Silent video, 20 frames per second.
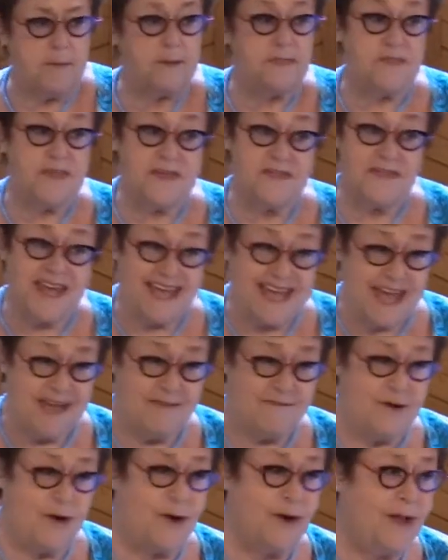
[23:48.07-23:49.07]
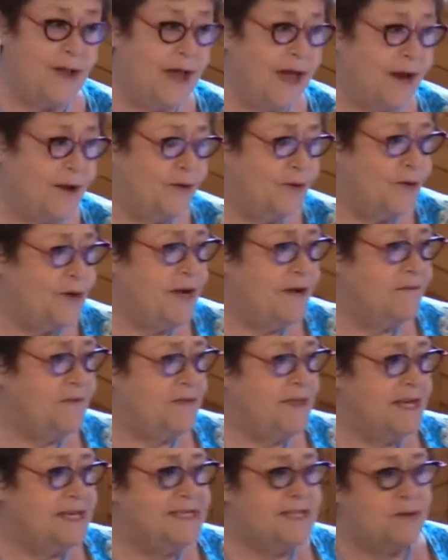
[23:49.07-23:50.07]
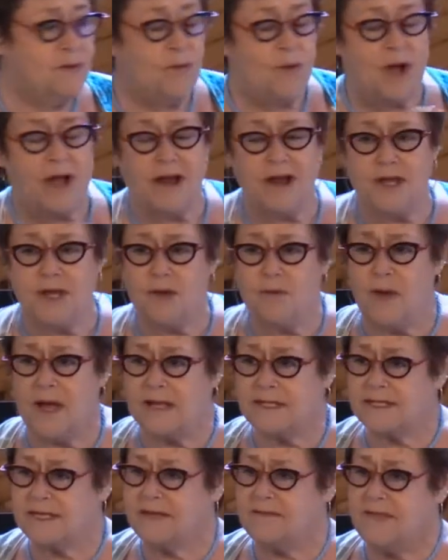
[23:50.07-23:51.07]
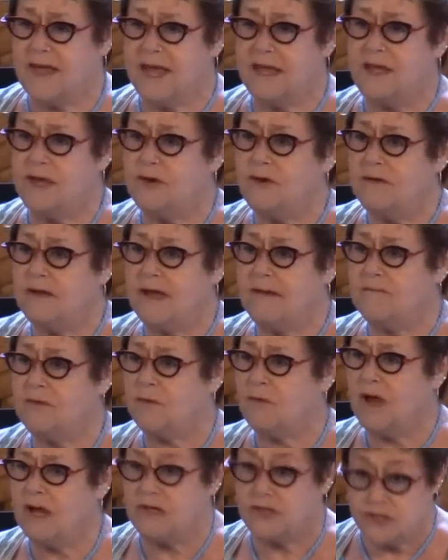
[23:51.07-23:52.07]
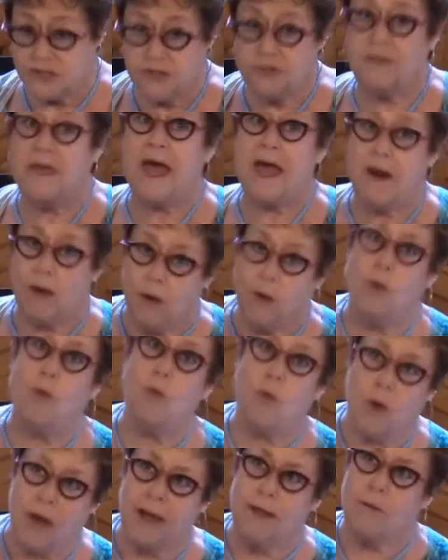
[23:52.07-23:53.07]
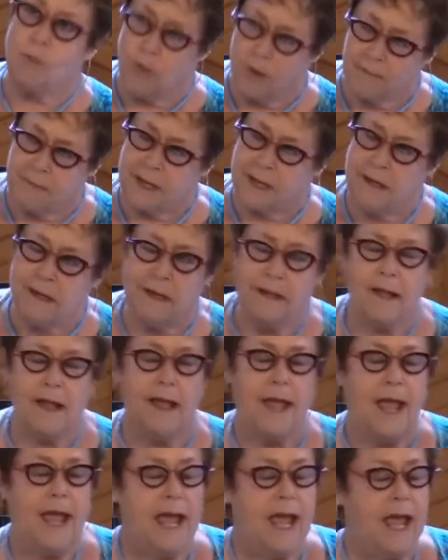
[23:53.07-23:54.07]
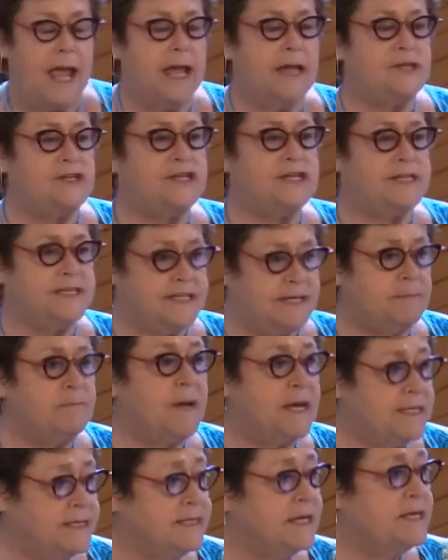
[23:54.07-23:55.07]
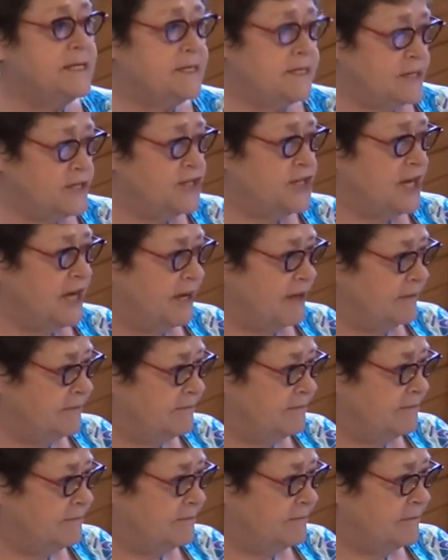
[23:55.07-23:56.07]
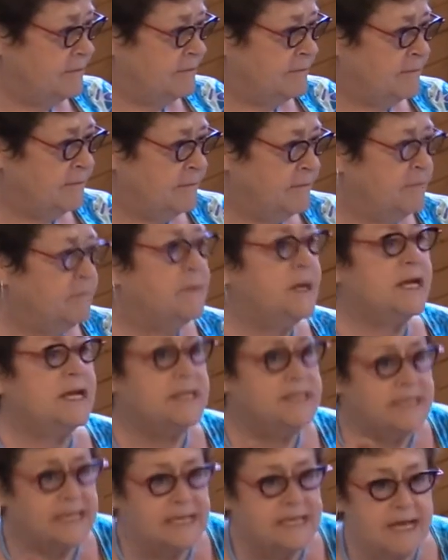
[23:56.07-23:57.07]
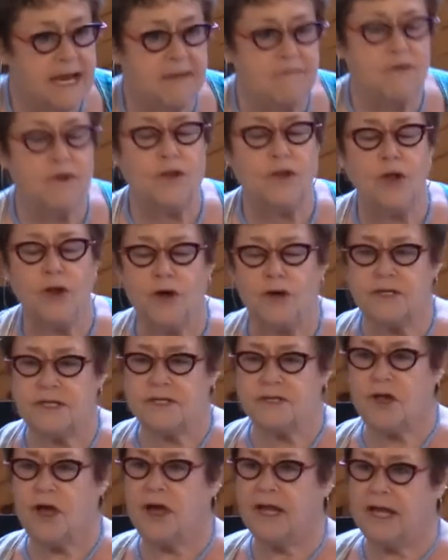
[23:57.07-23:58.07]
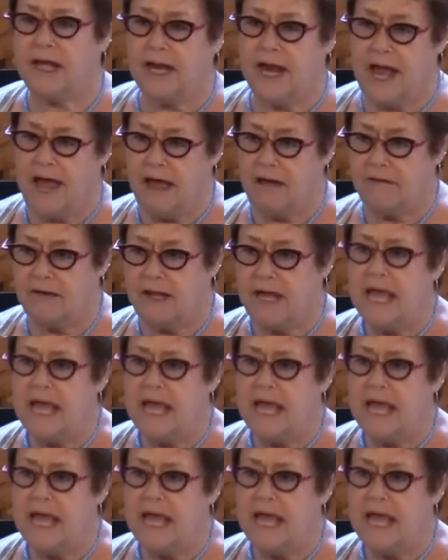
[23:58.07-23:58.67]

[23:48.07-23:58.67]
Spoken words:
But then they gave her a lot of grief, and they said, why are you asking that? You don't have the right to do that, old white woman. And she said, my son's in jail because he never learned to talk it out.